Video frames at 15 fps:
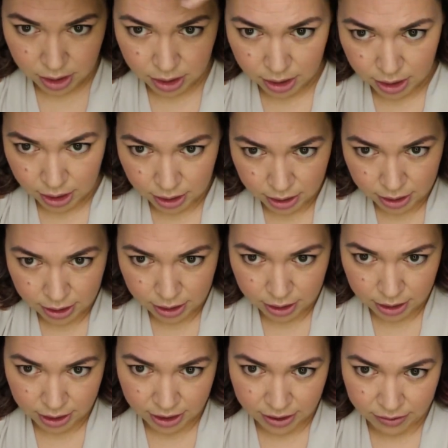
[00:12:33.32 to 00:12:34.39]
Get a little
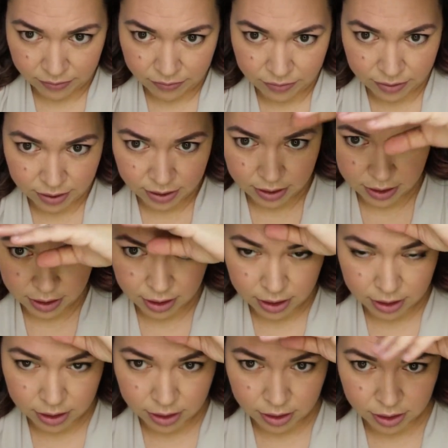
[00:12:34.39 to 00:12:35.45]
of
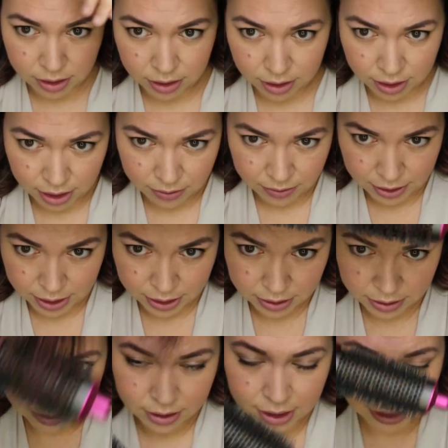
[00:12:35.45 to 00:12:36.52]
curl going,
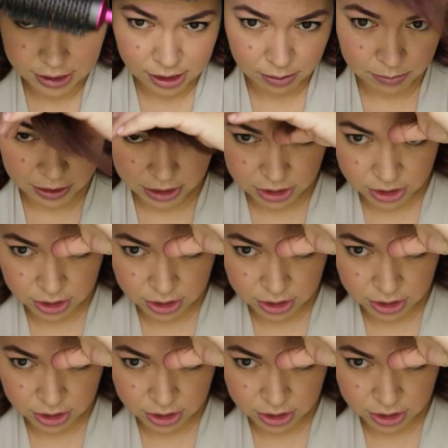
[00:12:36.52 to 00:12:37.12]
not too much.